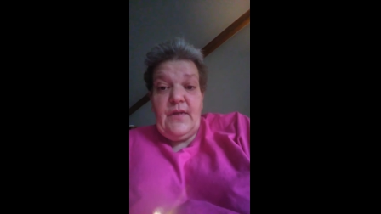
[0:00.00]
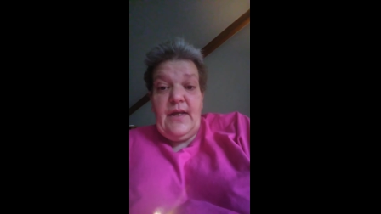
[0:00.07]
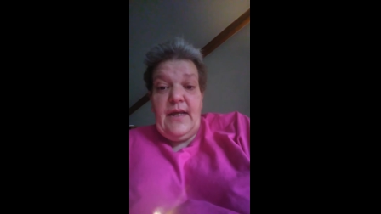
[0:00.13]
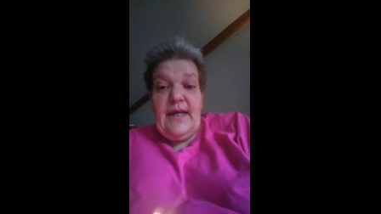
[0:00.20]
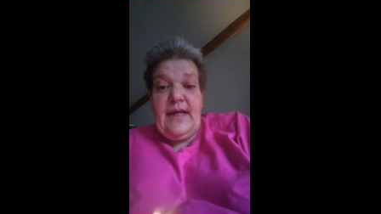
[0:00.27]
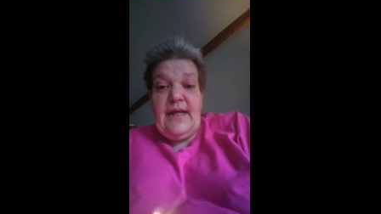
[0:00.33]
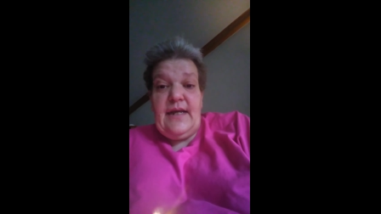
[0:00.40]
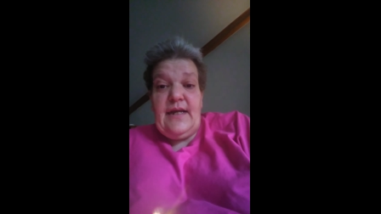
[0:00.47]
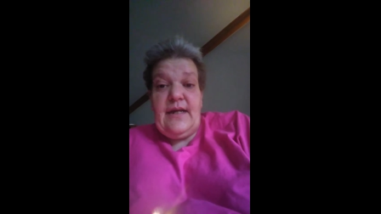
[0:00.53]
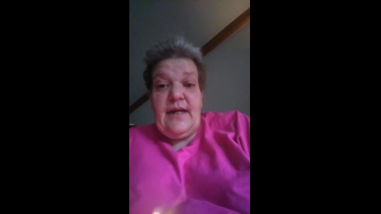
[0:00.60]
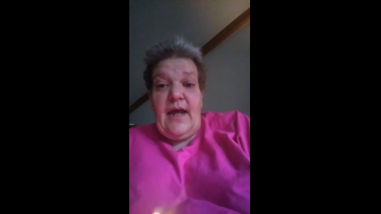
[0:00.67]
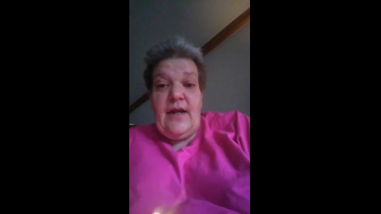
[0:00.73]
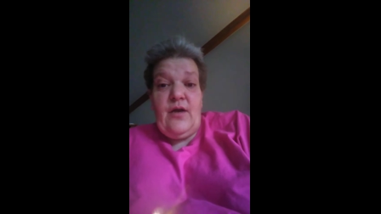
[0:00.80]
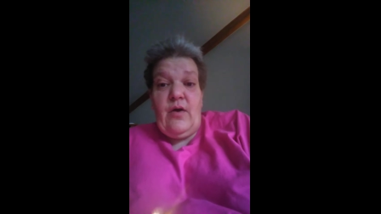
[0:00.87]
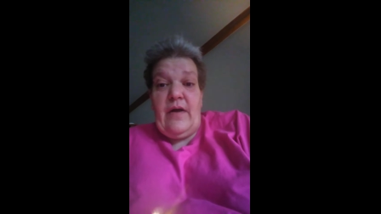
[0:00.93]
and
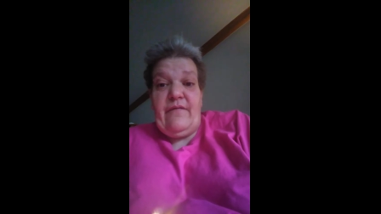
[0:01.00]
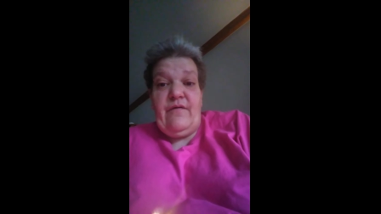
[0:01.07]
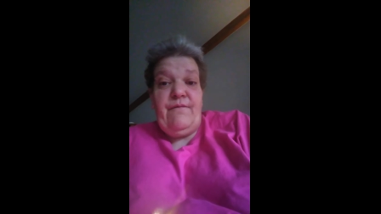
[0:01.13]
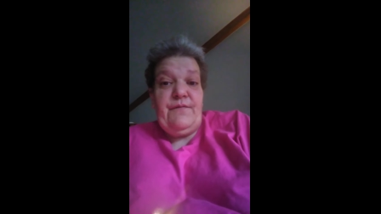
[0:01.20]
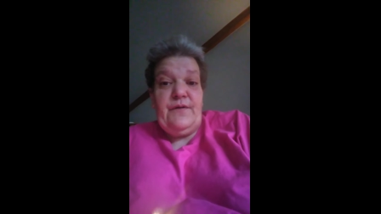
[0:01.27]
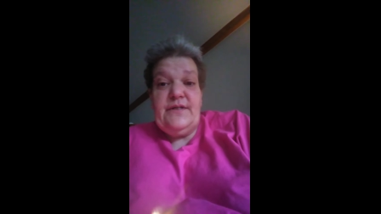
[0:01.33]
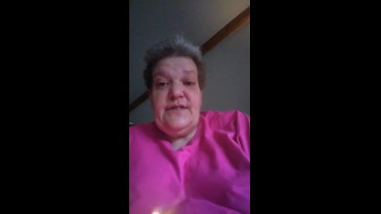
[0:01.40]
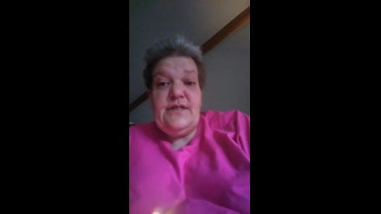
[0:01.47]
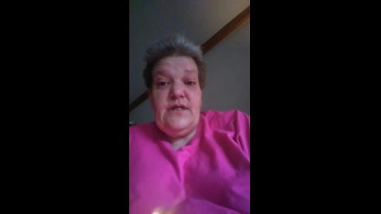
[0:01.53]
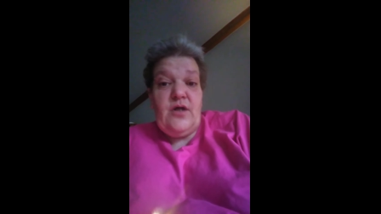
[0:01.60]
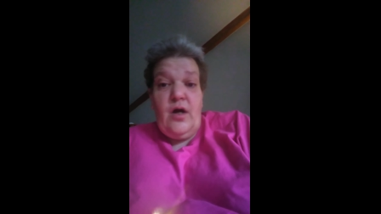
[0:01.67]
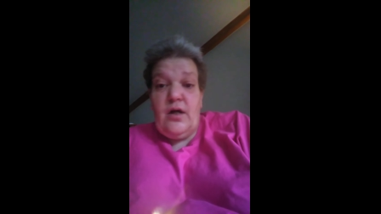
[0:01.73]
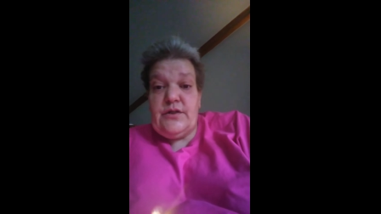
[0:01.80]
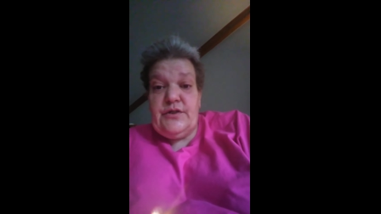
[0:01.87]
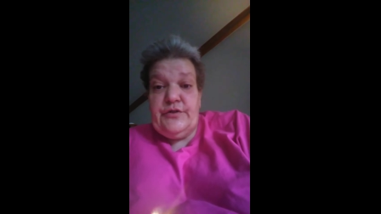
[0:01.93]
I don't have no friends to
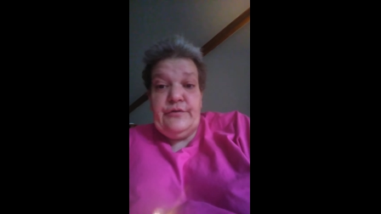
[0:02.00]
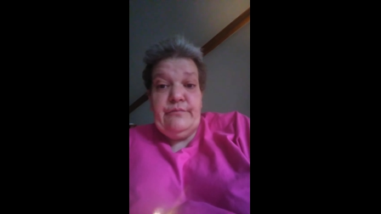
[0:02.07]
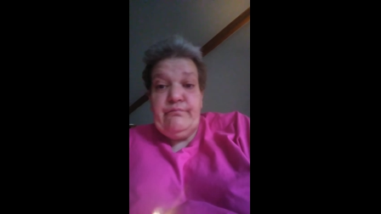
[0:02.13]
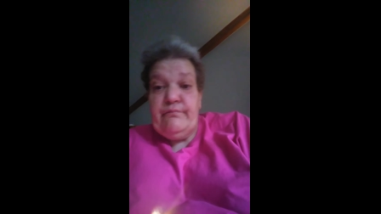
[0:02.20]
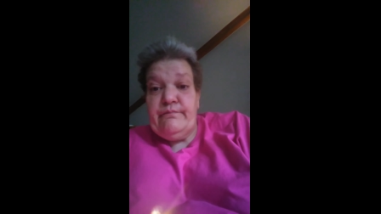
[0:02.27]
talk to.